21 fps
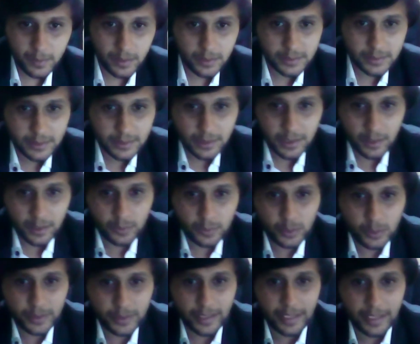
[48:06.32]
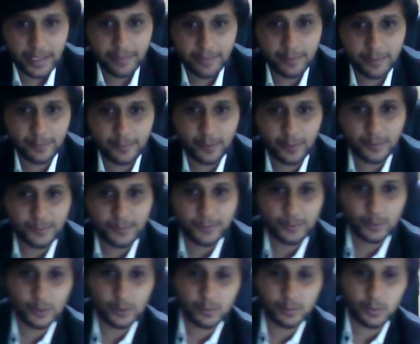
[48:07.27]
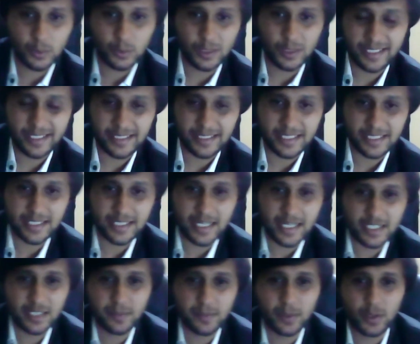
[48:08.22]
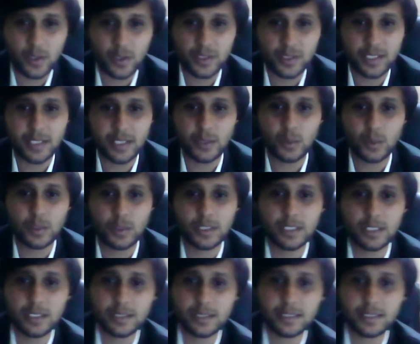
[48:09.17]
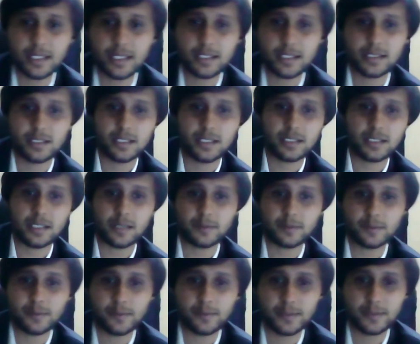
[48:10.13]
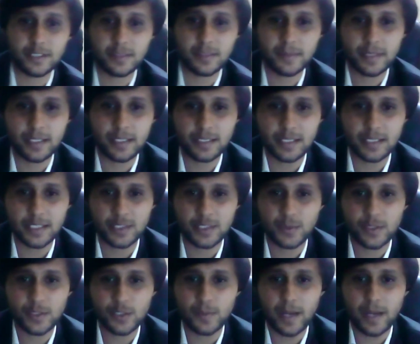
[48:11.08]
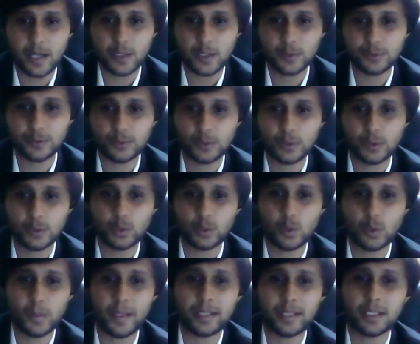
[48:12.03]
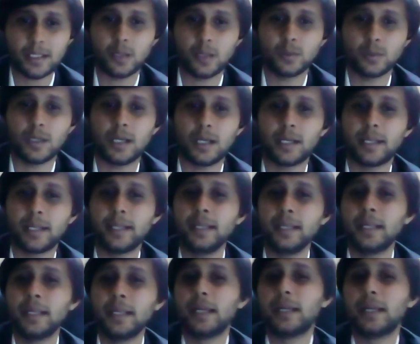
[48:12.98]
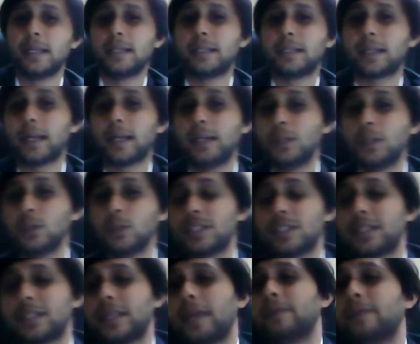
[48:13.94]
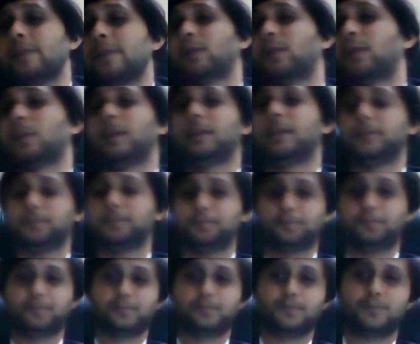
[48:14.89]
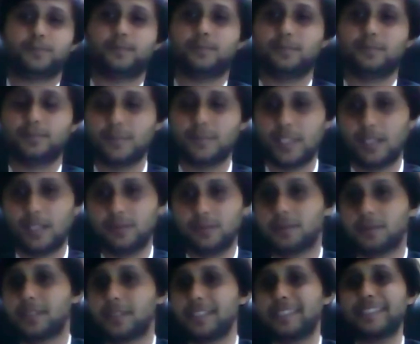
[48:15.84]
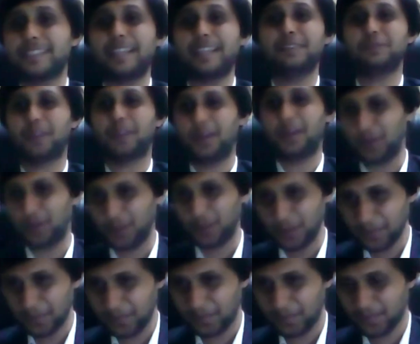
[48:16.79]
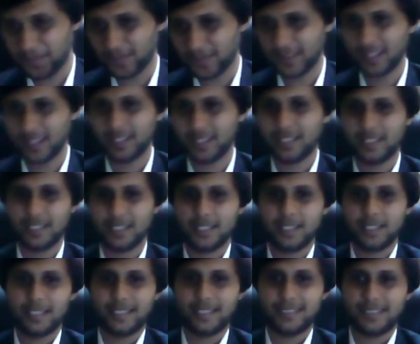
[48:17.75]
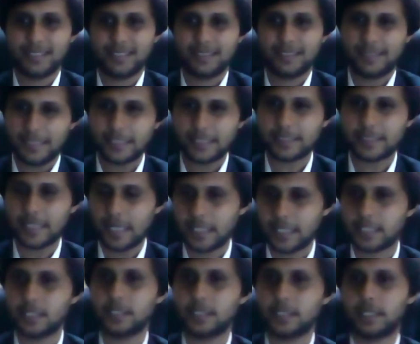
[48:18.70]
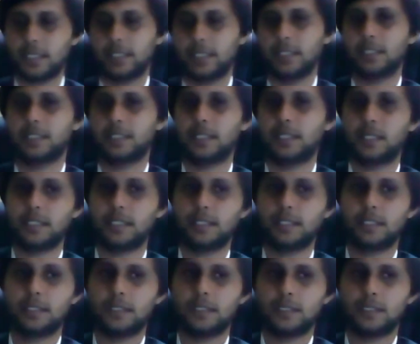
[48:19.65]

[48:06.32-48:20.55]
Sir, how to get away from phone more like distraction, because I noticed that just after 15 minutes, I switch back to phone no matter how hard I try to stay away from it. Now, this is self-control. Distractions, I understand.